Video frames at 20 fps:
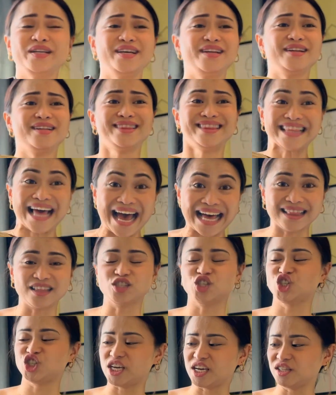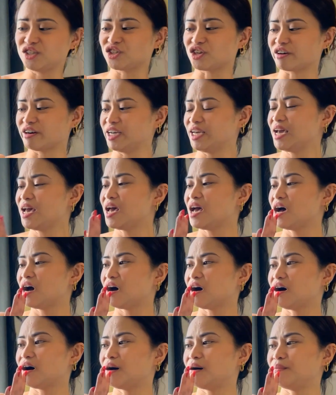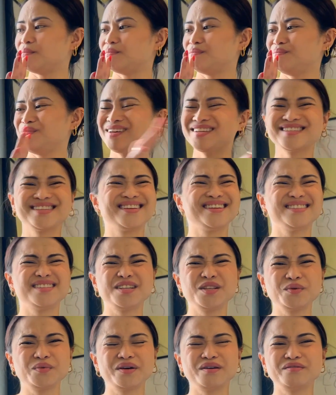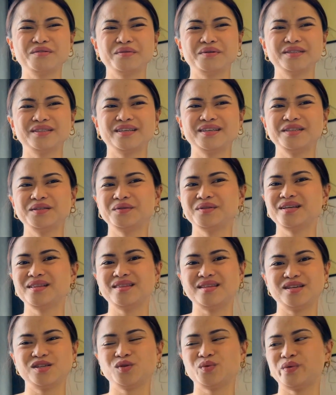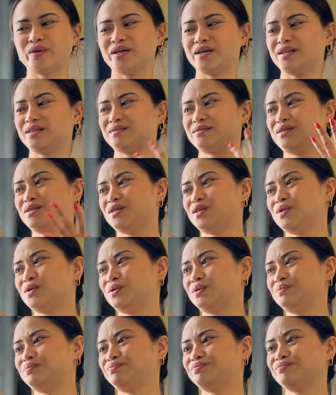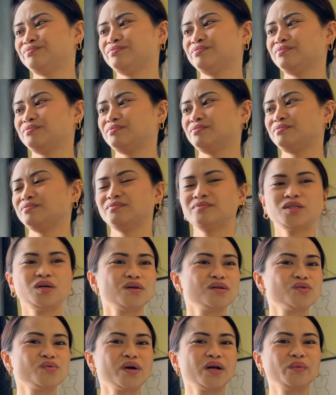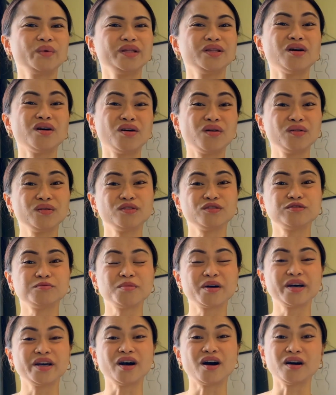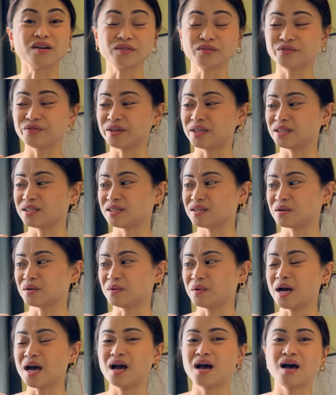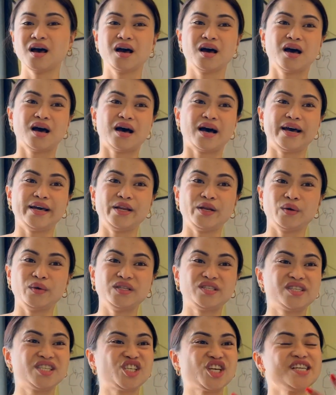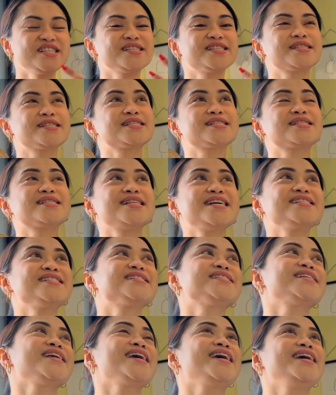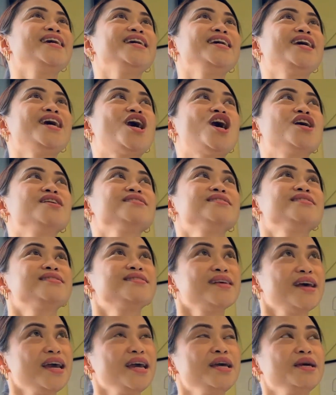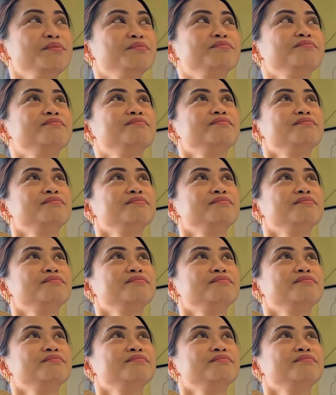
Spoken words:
in a tan shade, sorry, because like the Loewe one, I know that this will, goes well with all of my outfits. So I know it's just, let's say, same